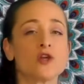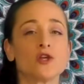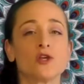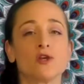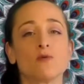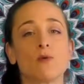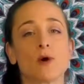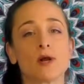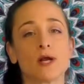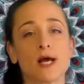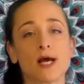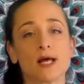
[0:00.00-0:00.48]
You
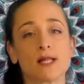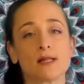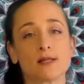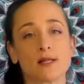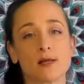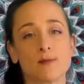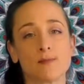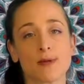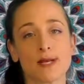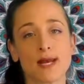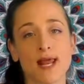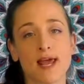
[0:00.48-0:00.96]
want to
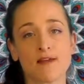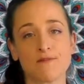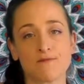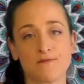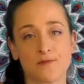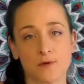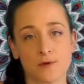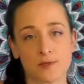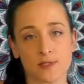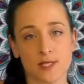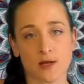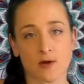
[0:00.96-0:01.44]
eliminate
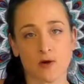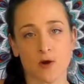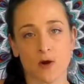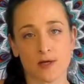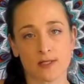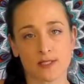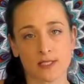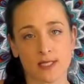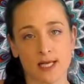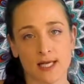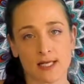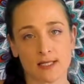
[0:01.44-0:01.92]
foods that
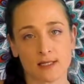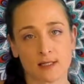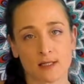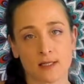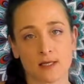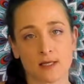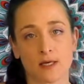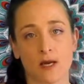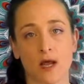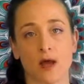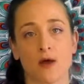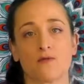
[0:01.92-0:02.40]
cause an
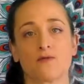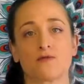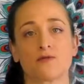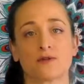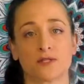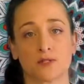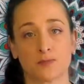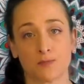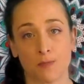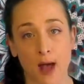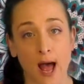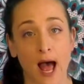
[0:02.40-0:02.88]
insulin
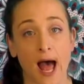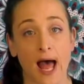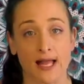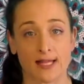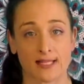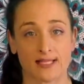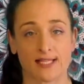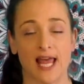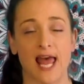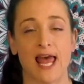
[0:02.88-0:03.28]
response,